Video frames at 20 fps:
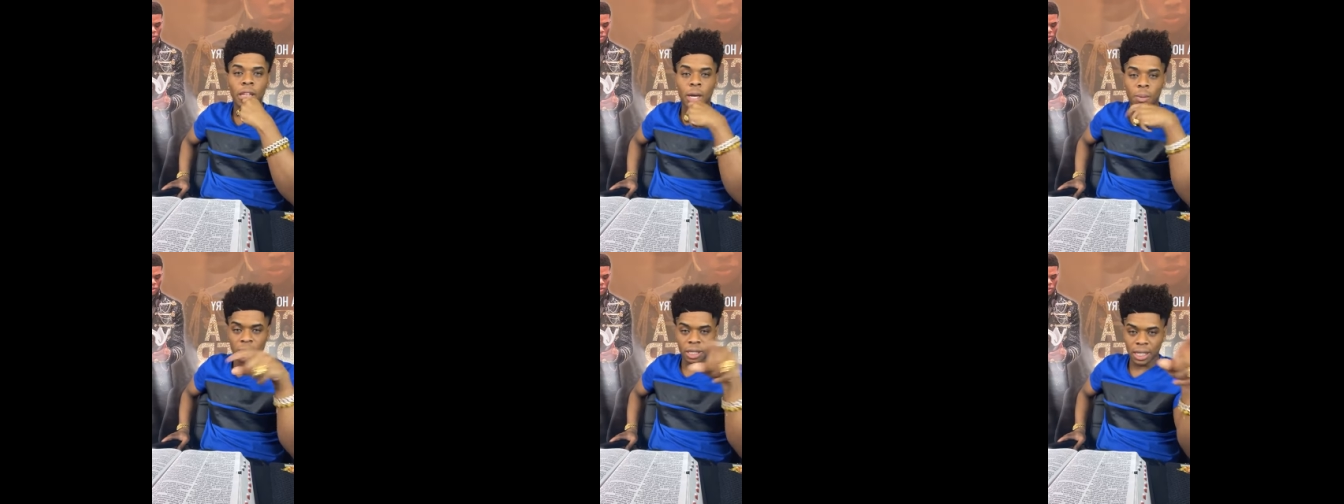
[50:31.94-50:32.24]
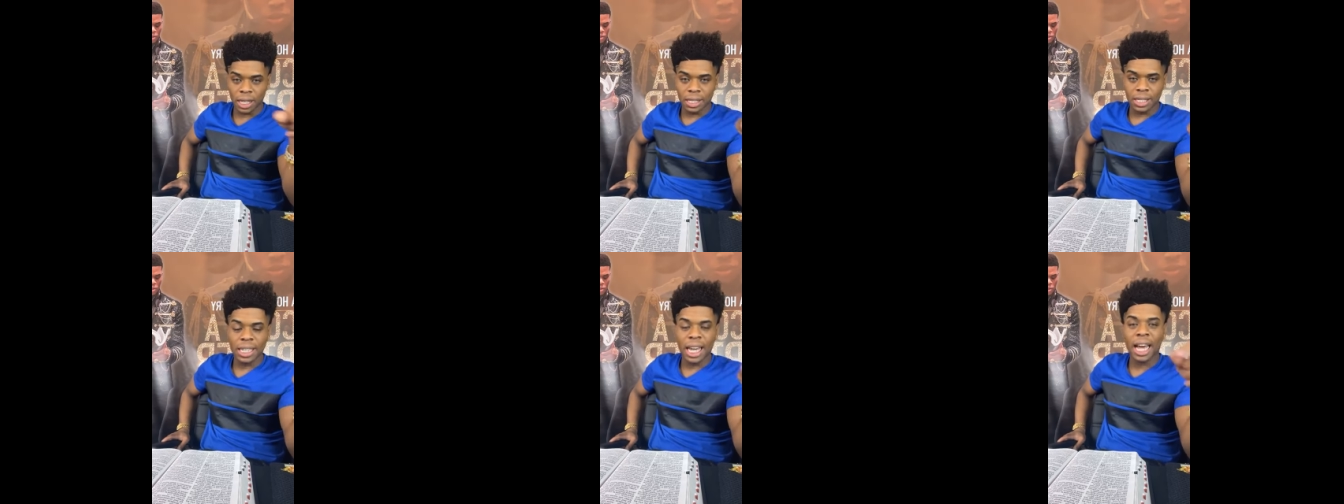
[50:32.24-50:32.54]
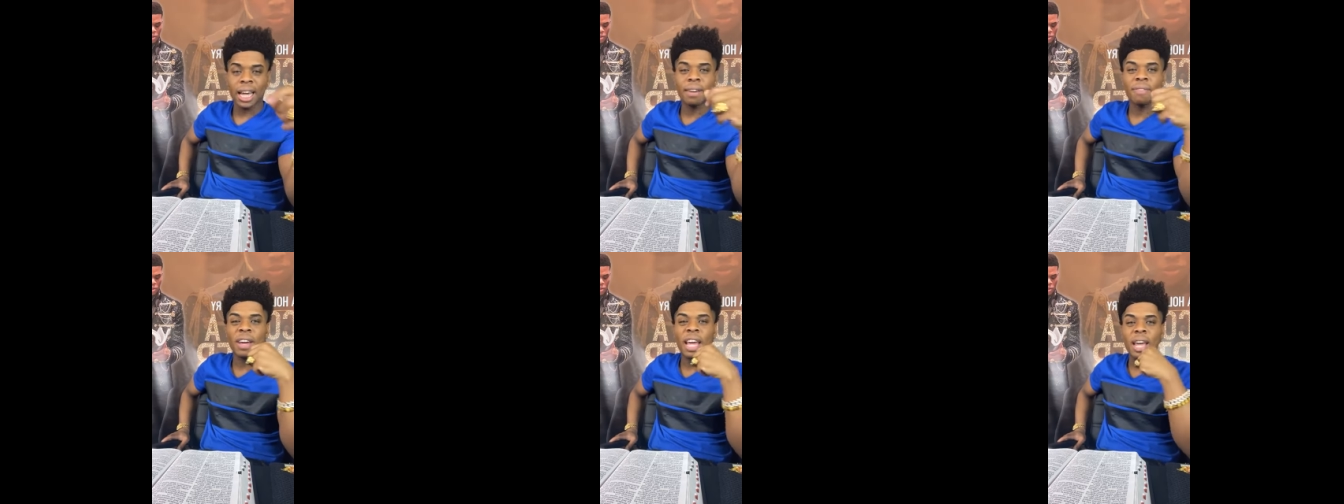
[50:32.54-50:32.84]
It was
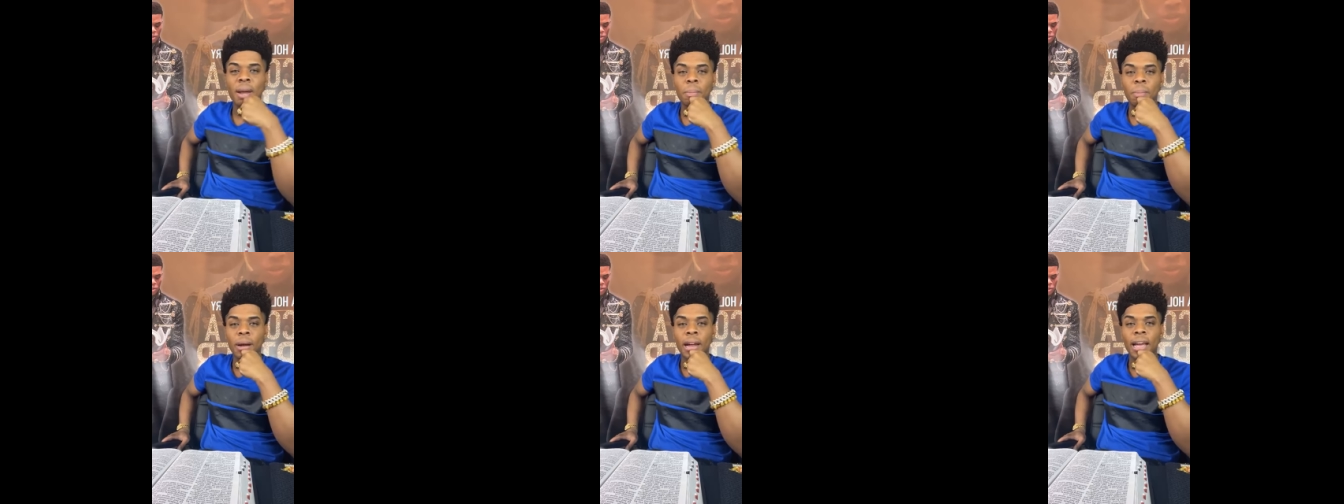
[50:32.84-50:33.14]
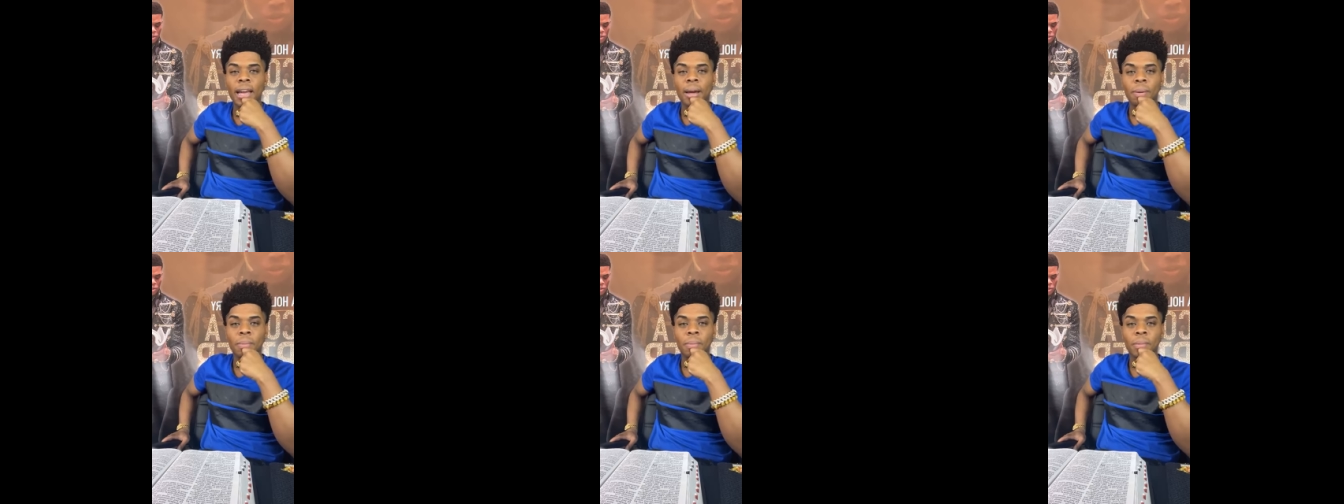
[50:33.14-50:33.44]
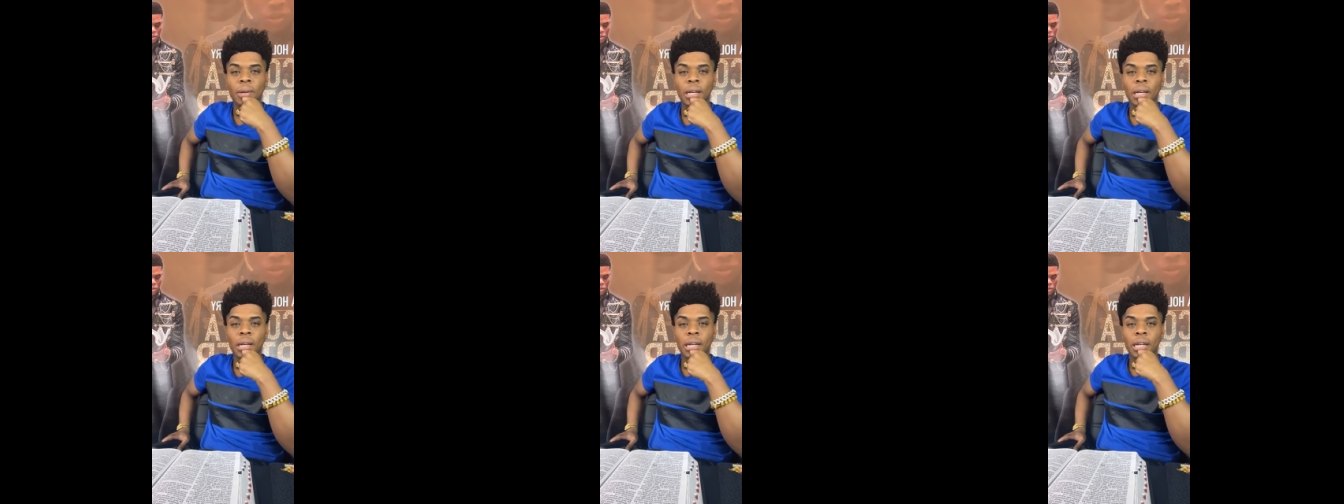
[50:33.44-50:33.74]
inside of Abraham.
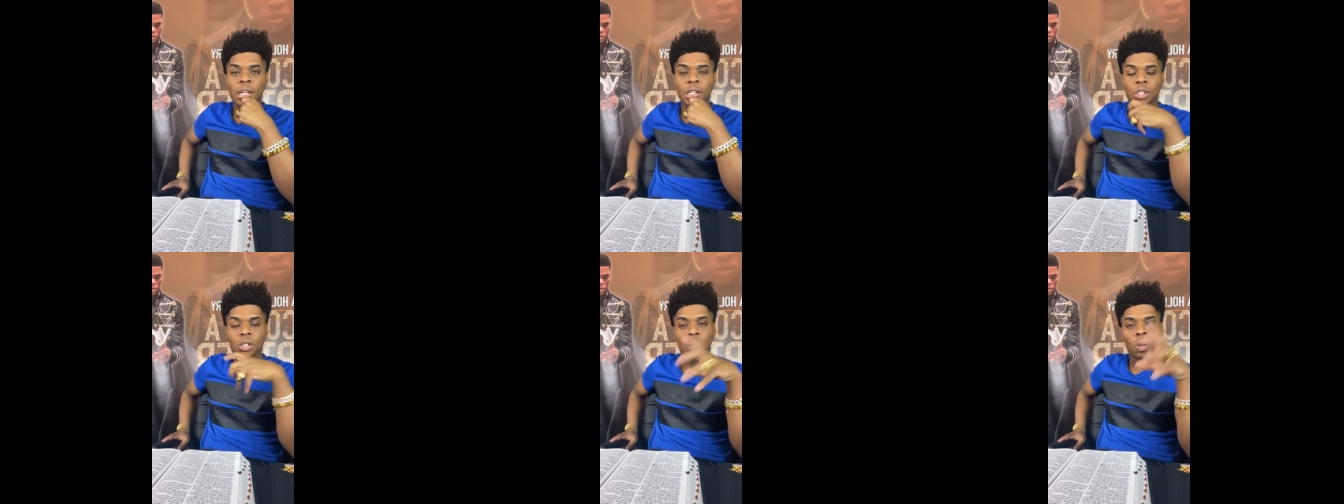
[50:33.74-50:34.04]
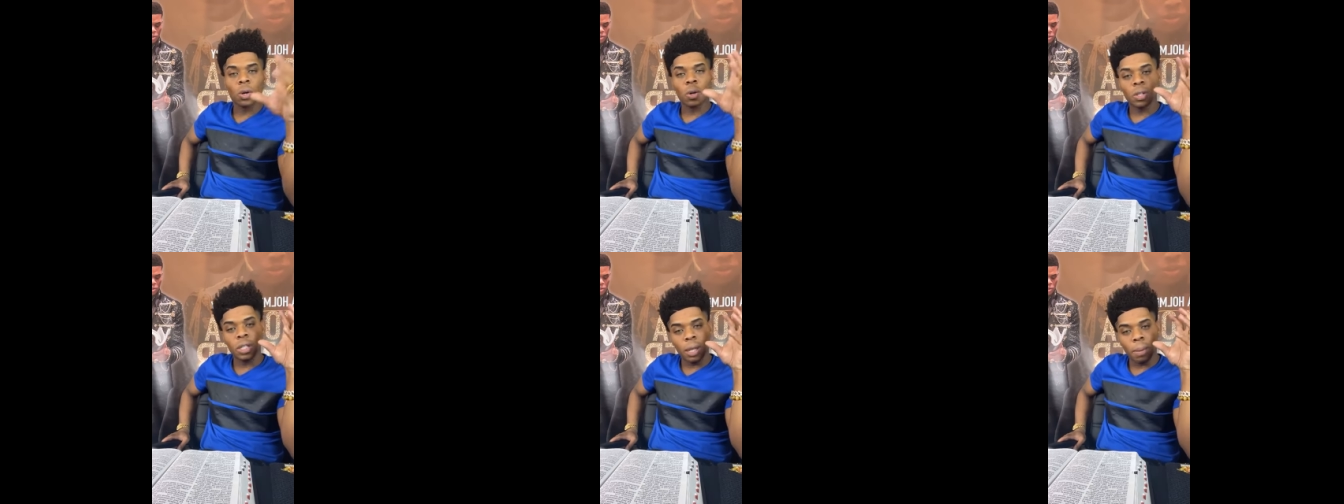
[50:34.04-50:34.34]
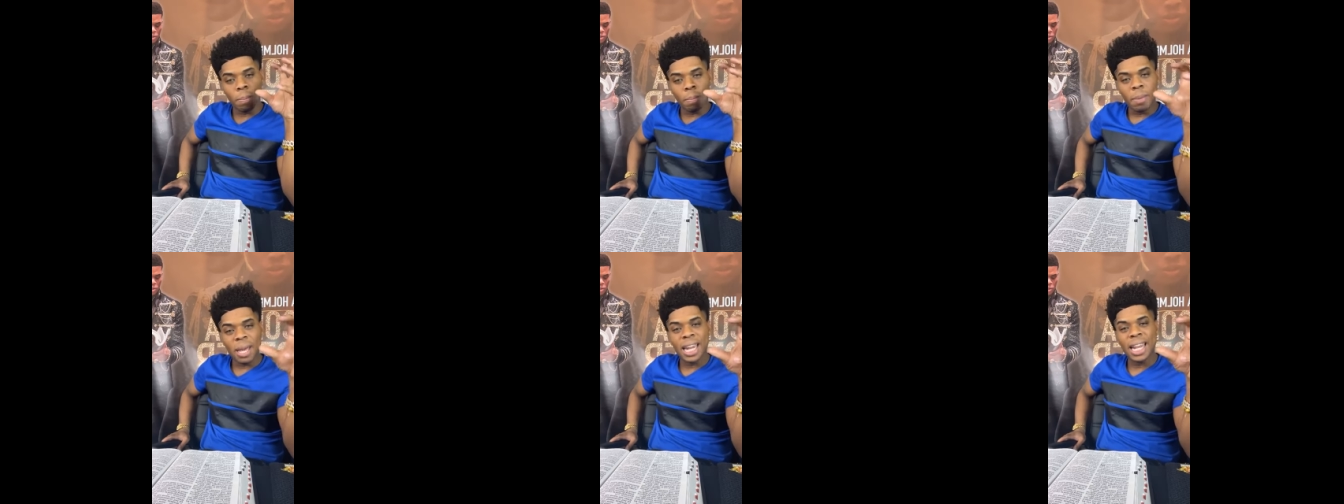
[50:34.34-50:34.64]
So
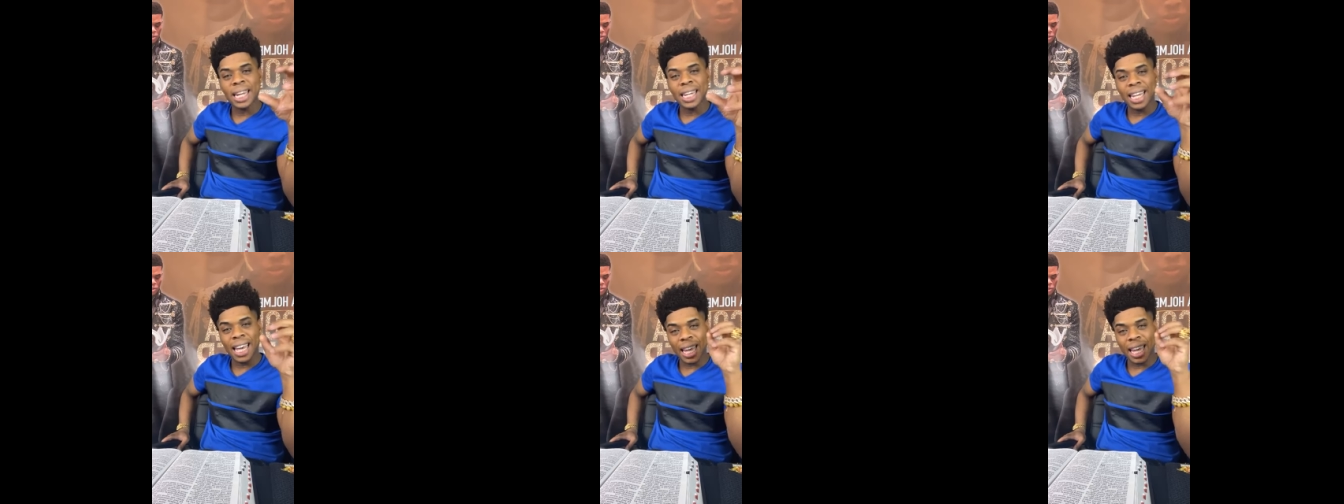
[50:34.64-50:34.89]
the minute